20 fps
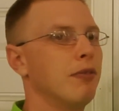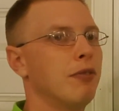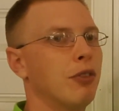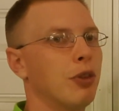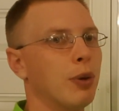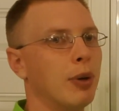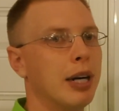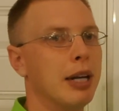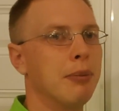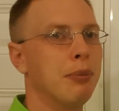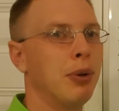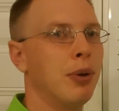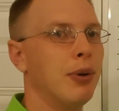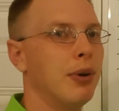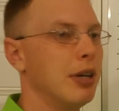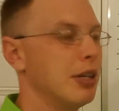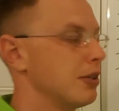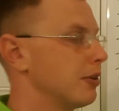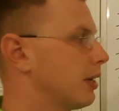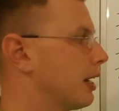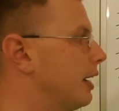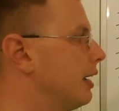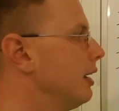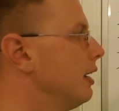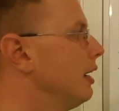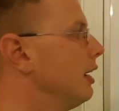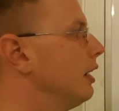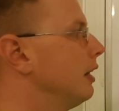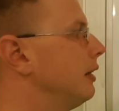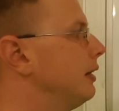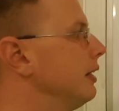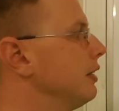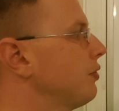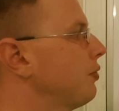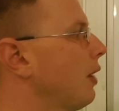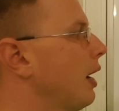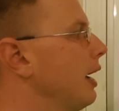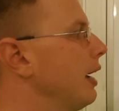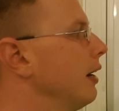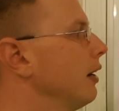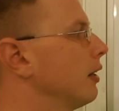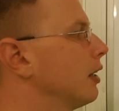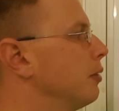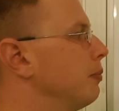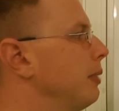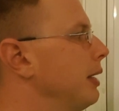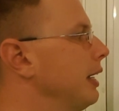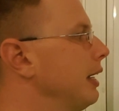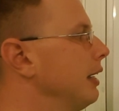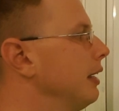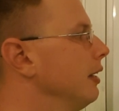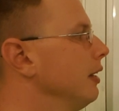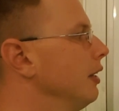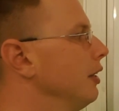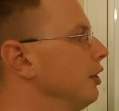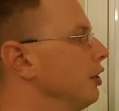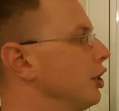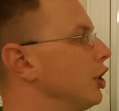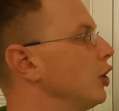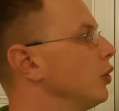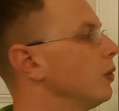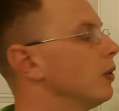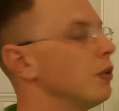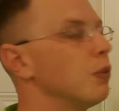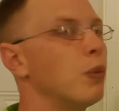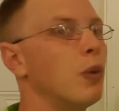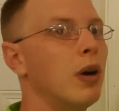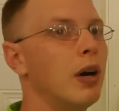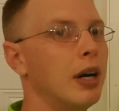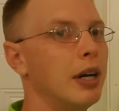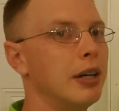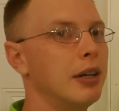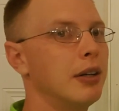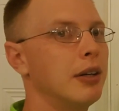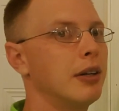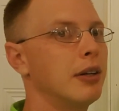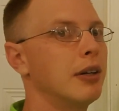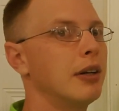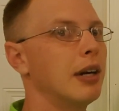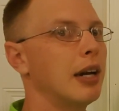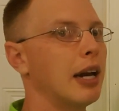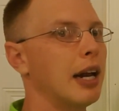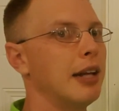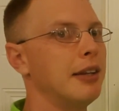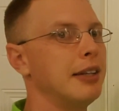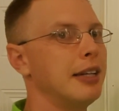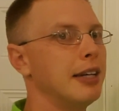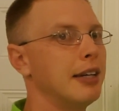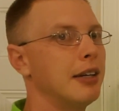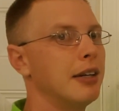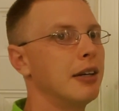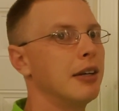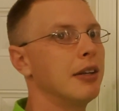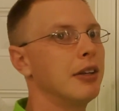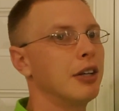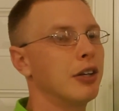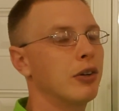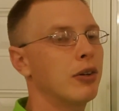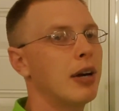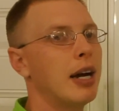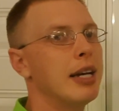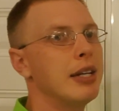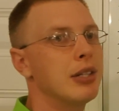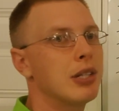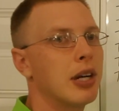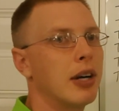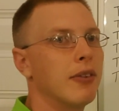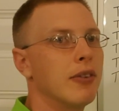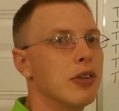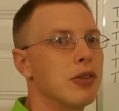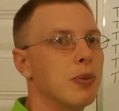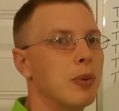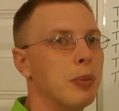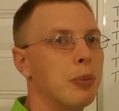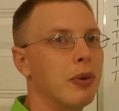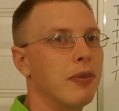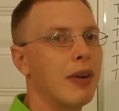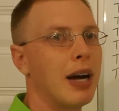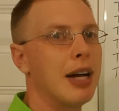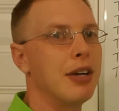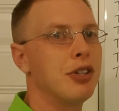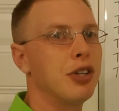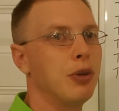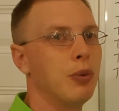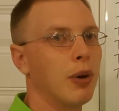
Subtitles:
3 employees. Okay, this right here could be you and 1, and then the crane service would provide 2